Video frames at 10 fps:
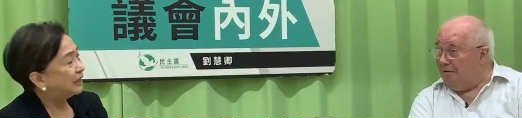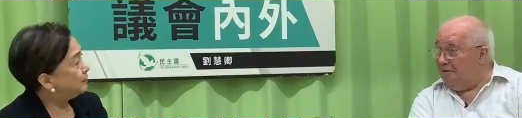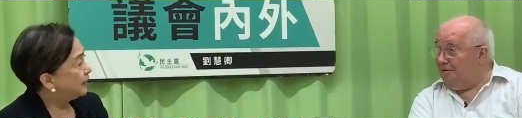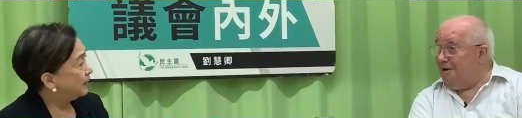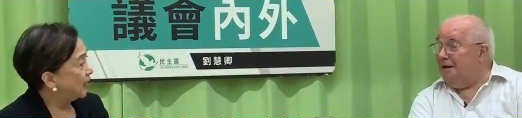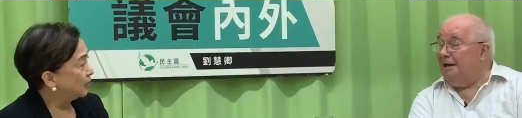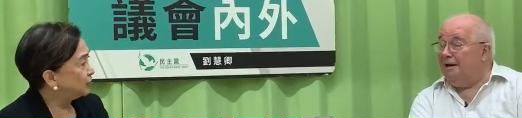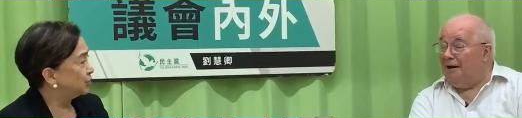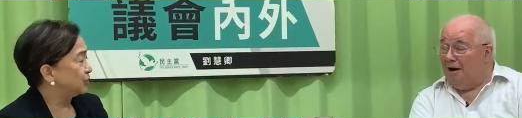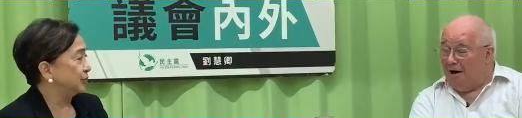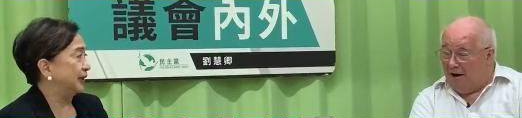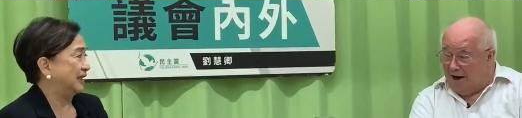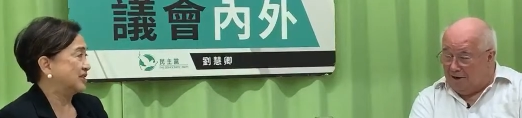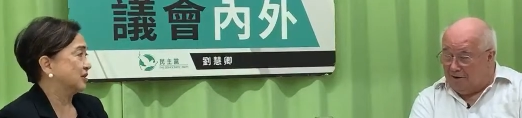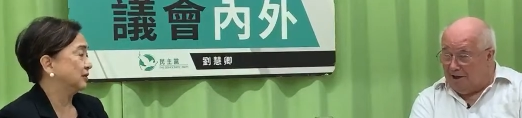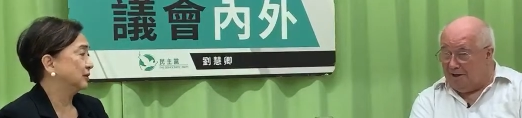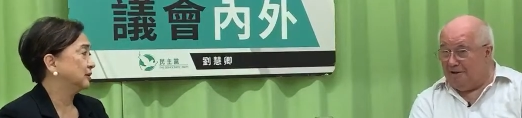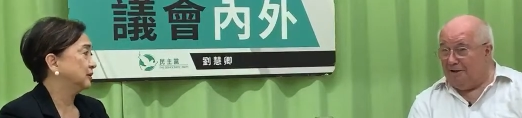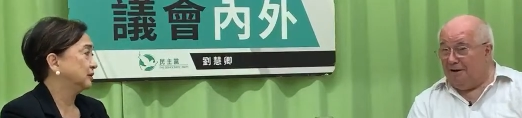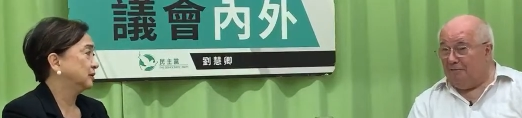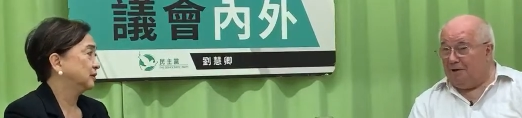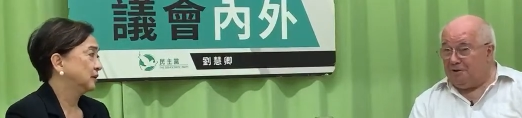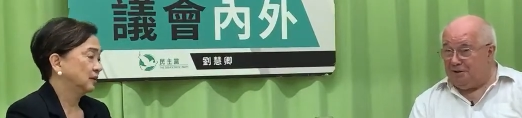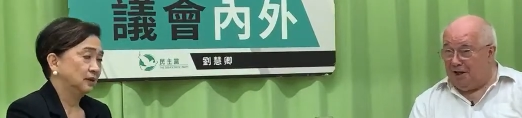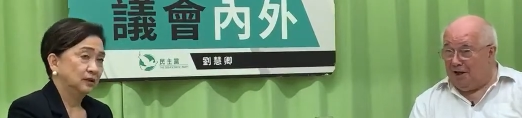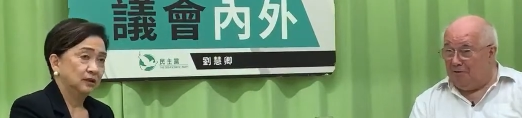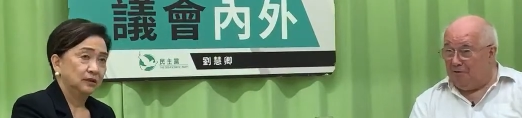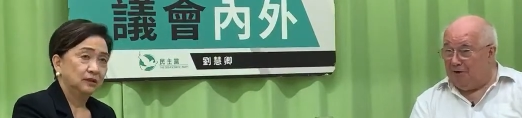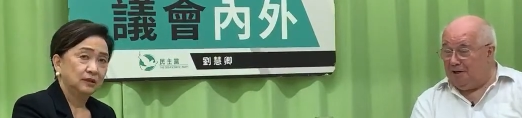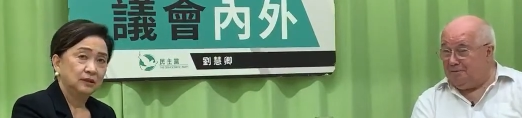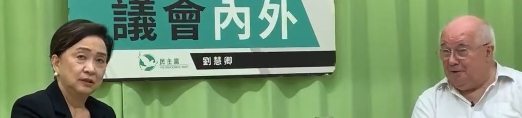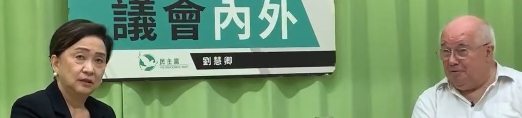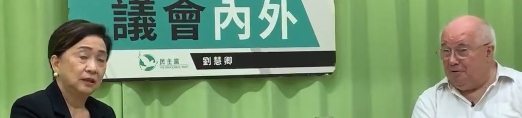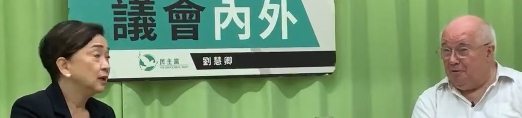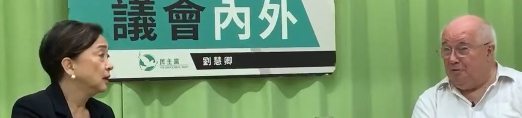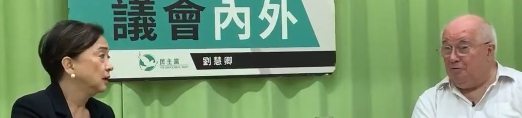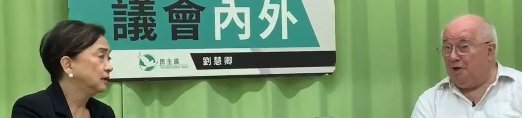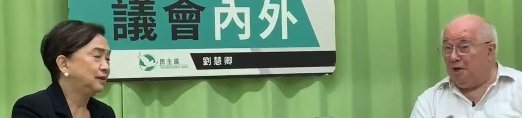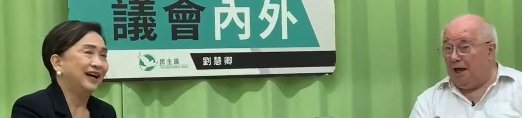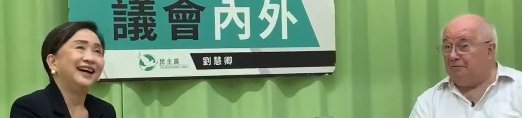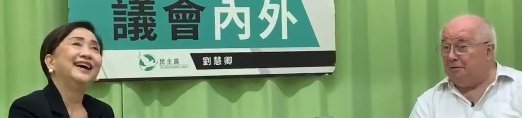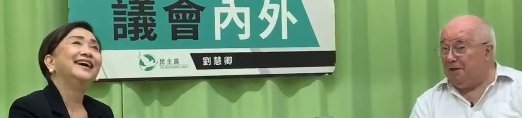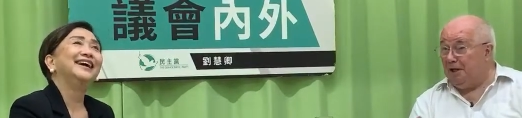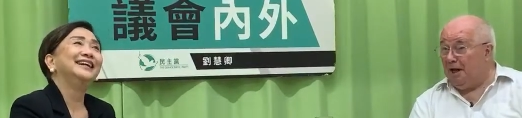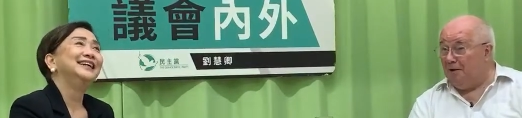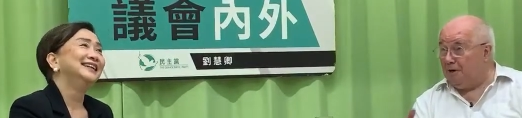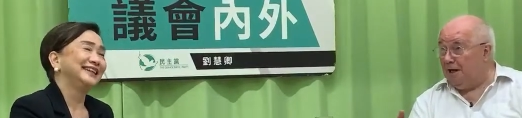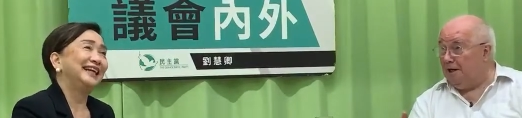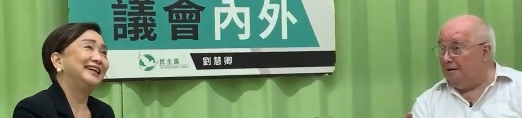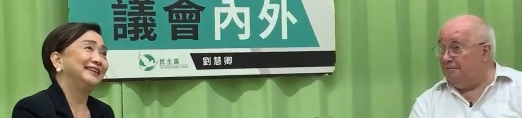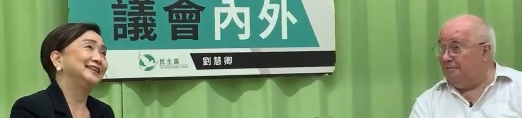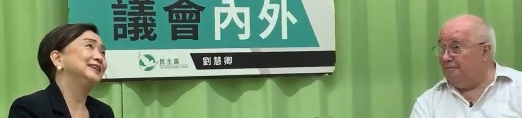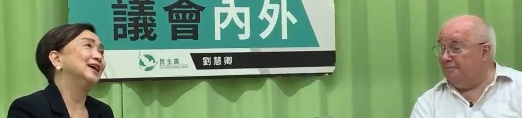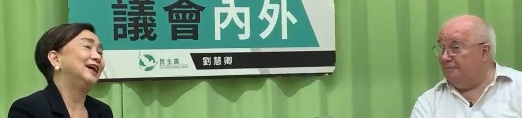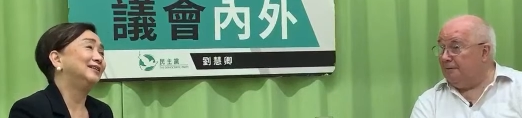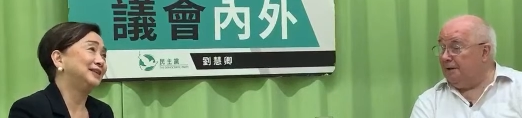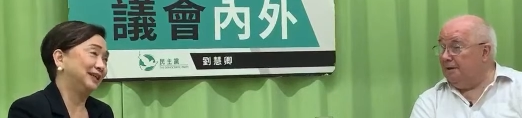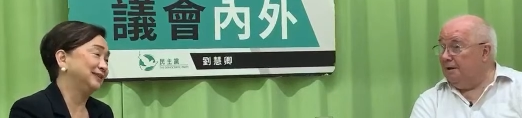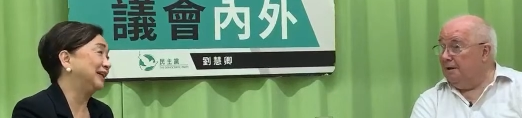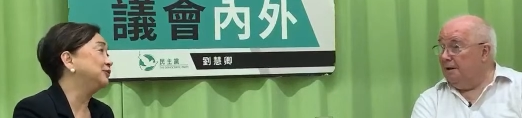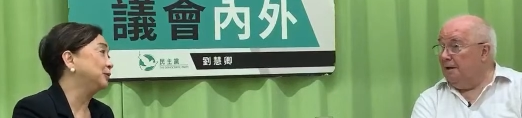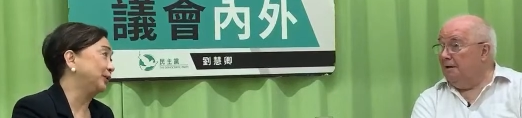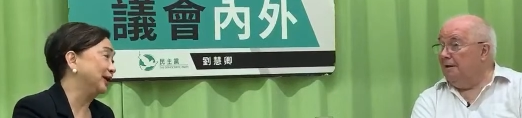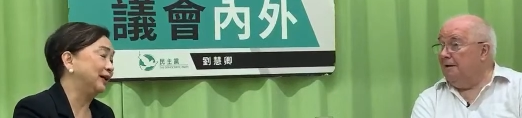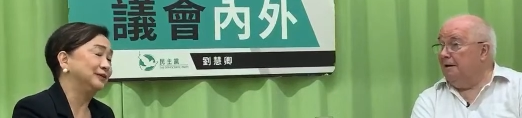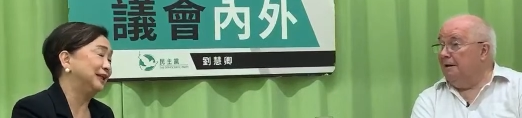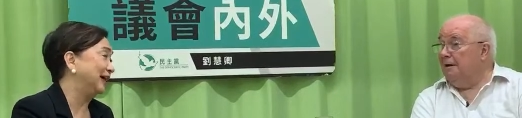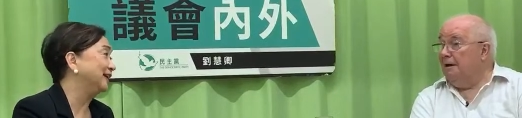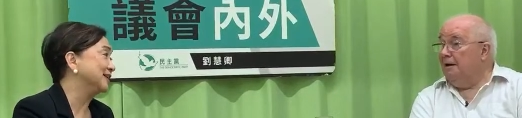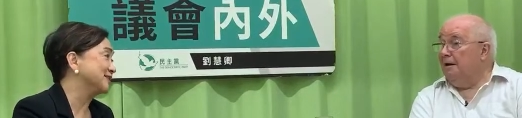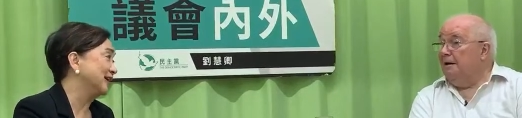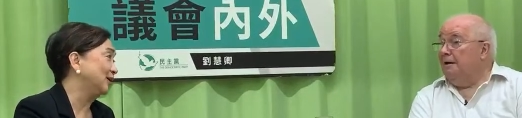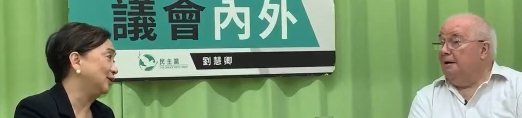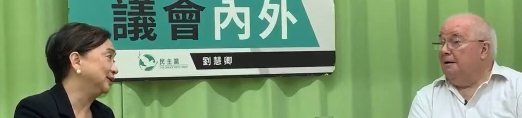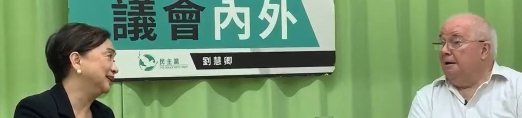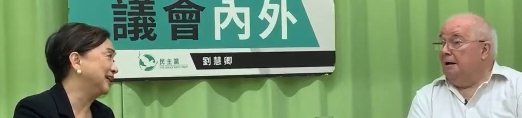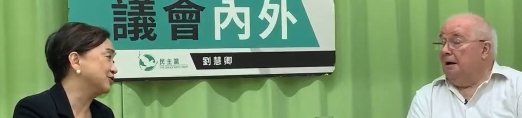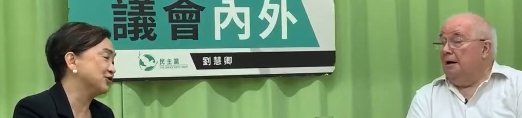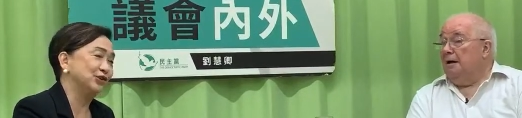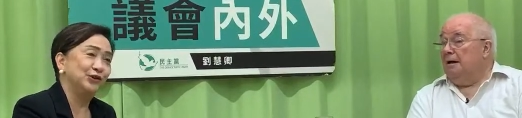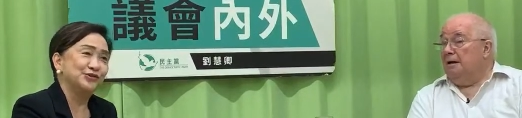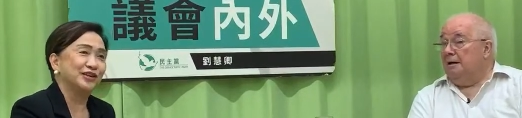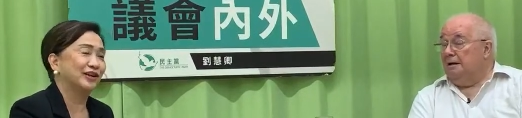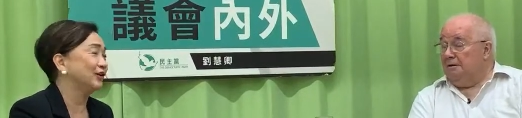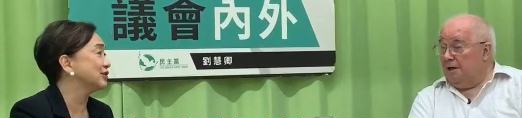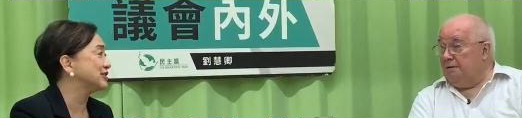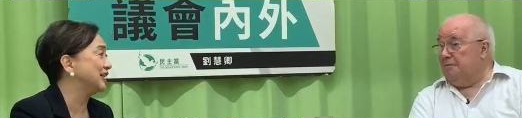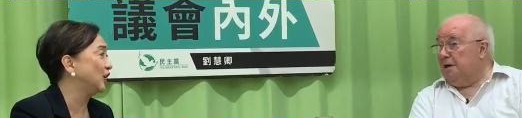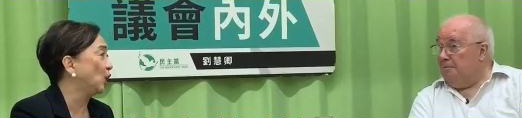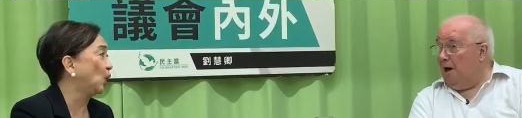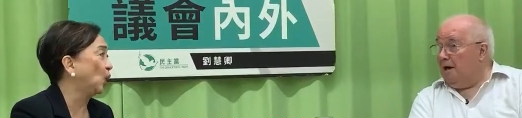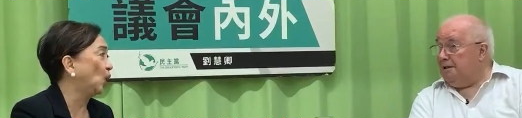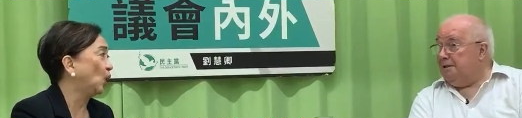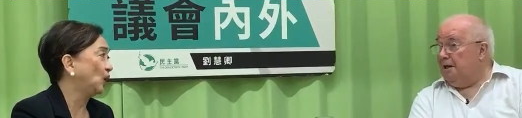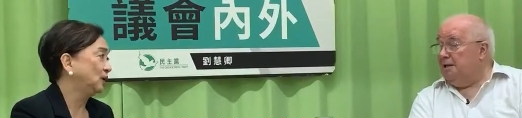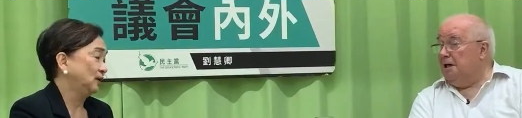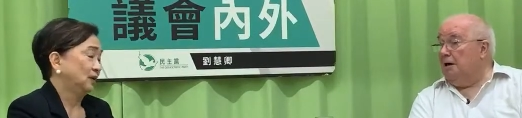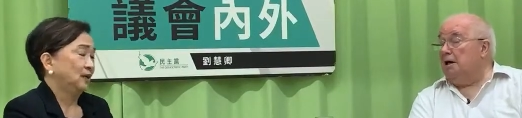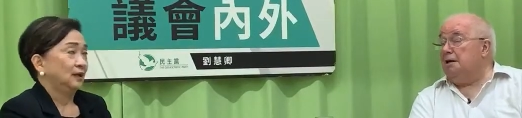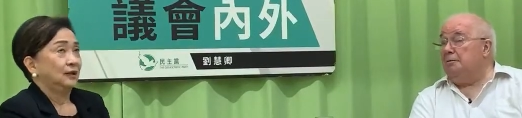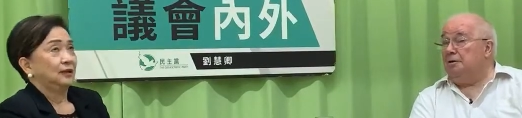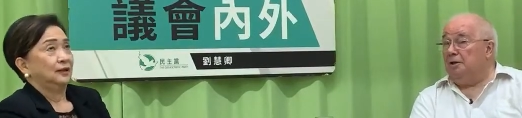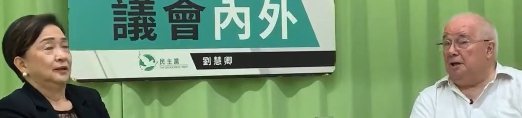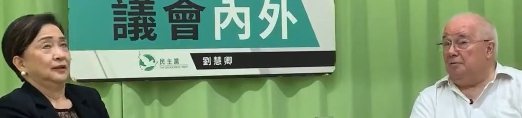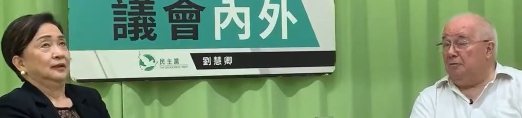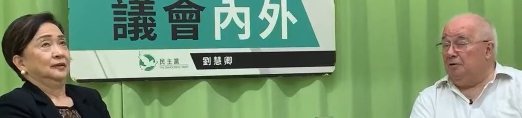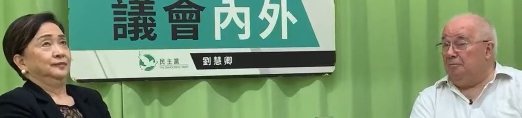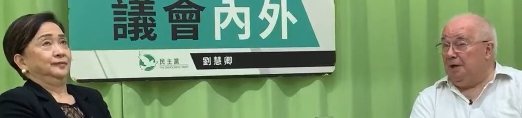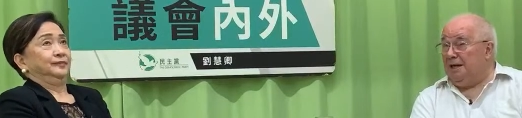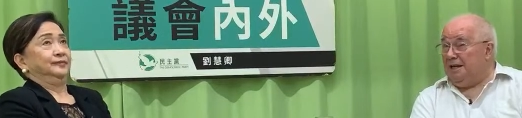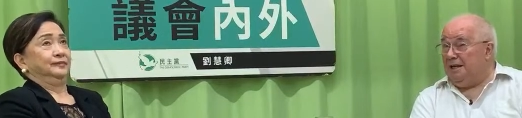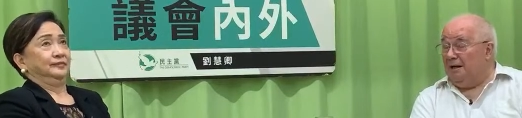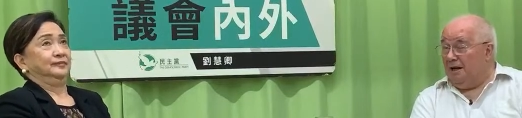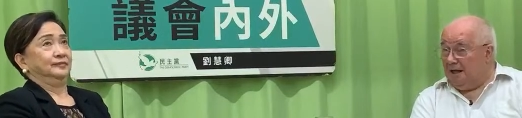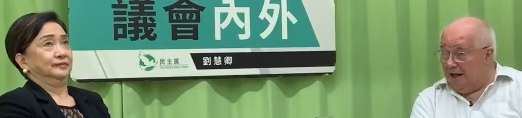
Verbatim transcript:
Speaker 1: they be allowed to do it? I think once the health thing has been removed, they'll have to be allowed again.
Speaker 2: Well, they will bring out the N S L, the National
Speaker 1: Security Law. They might. And the argument then would be, I